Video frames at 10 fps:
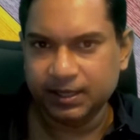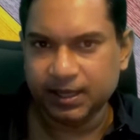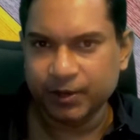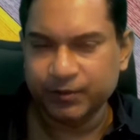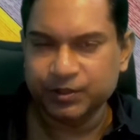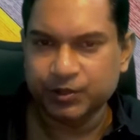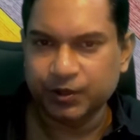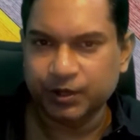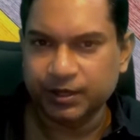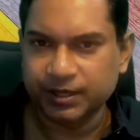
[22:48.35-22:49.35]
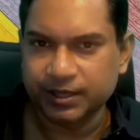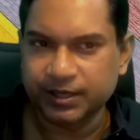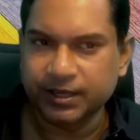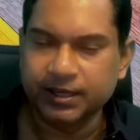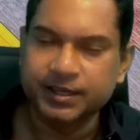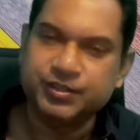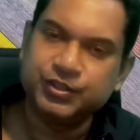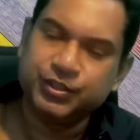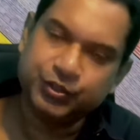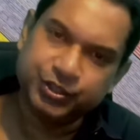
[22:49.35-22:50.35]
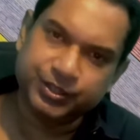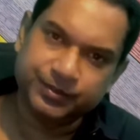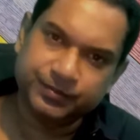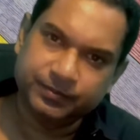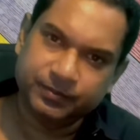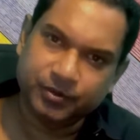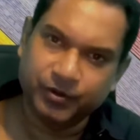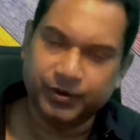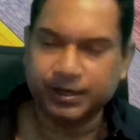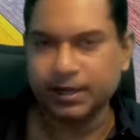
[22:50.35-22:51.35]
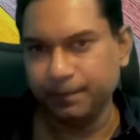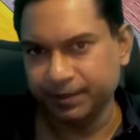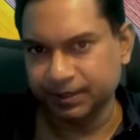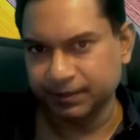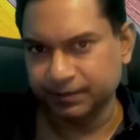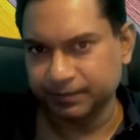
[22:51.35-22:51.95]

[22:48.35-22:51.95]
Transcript: now it's called an institution or a company